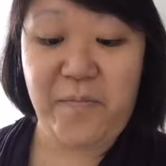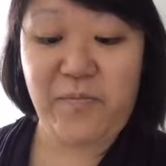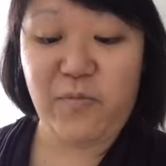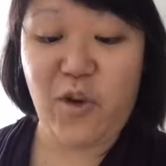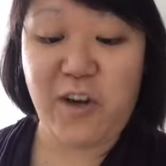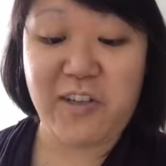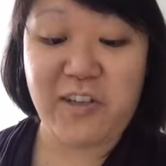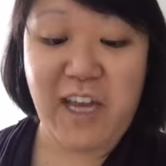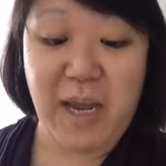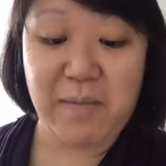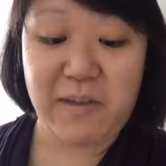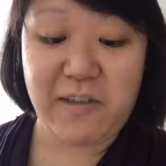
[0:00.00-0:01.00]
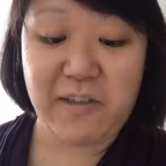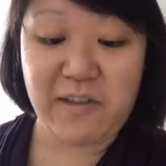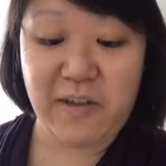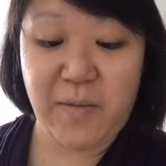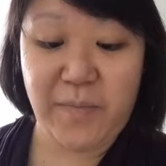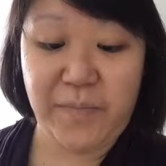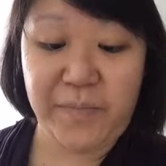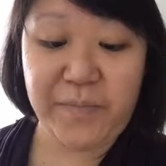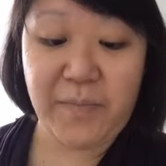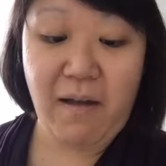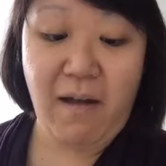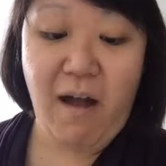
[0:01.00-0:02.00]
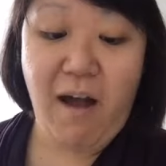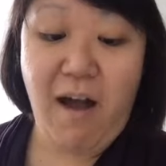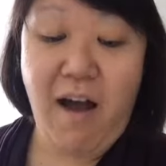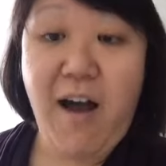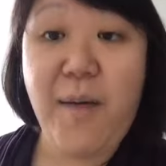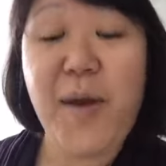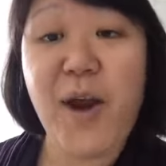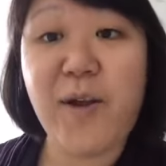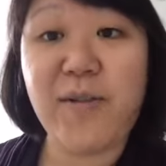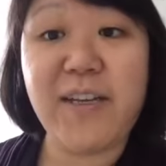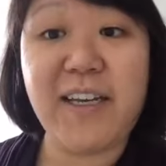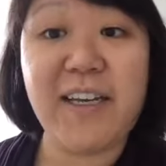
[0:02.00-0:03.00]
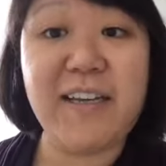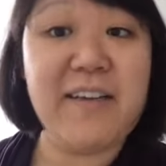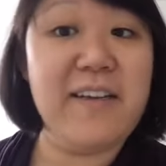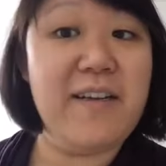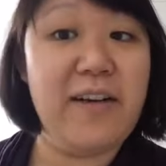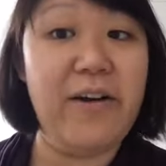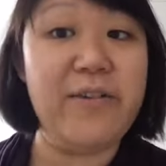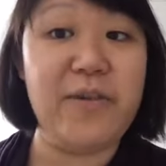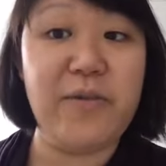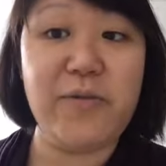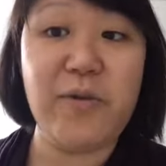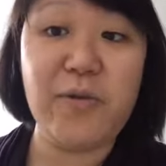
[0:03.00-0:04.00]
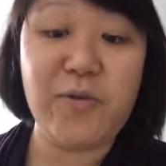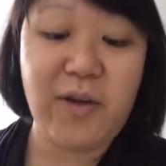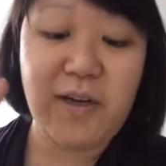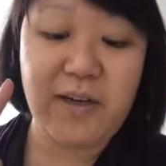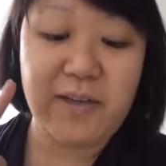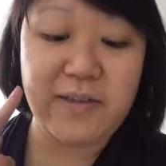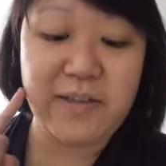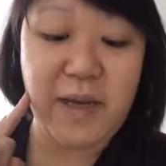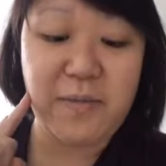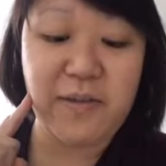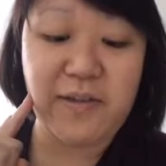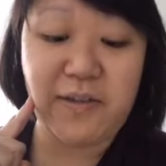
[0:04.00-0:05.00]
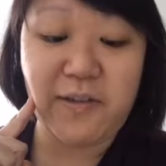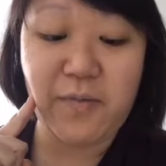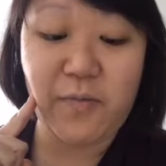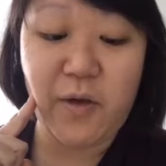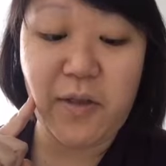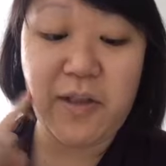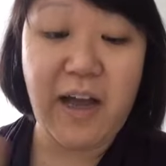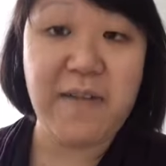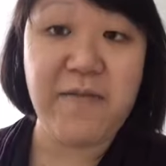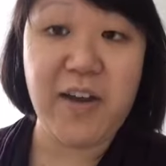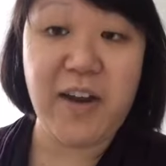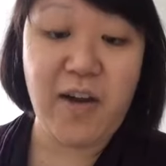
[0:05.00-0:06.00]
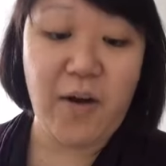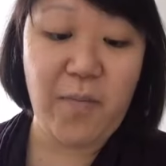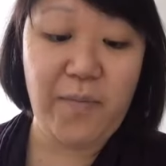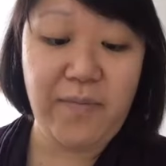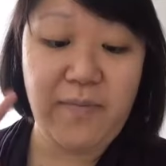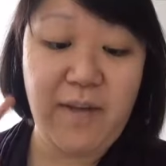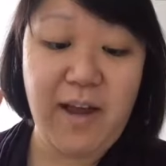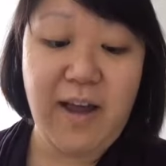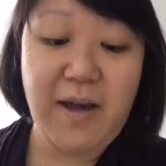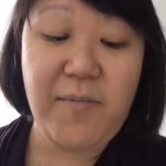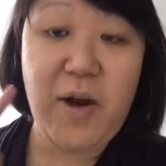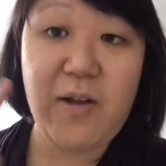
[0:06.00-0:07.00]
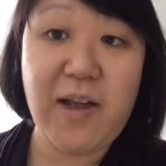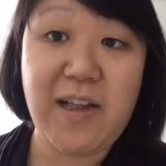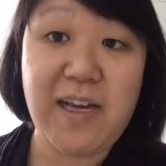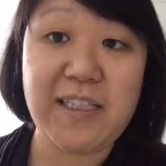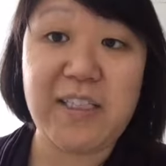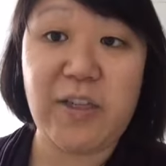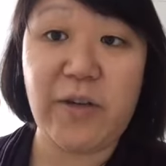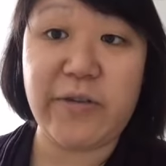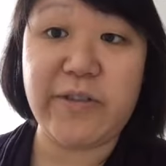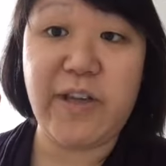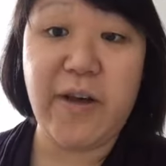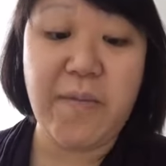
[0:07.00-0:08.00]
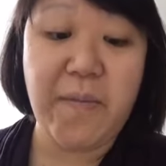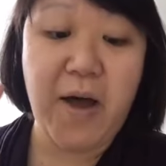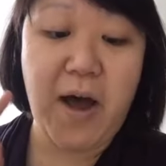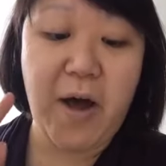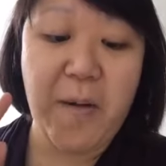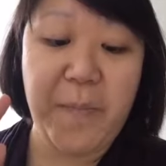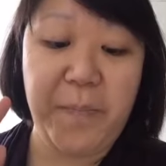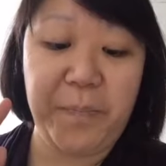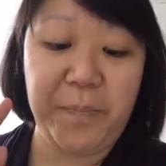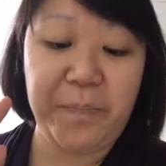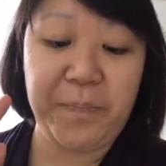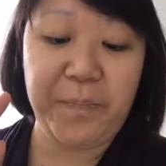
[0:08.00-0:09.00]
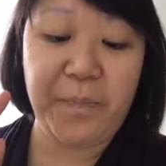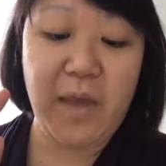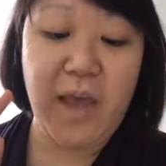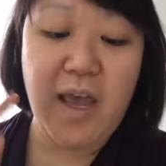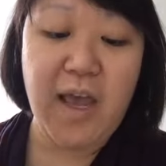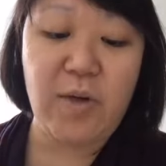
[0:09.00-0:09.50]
trying to scam the system. Apparently, also, don't try to scam the system with live video. Apparently last year, it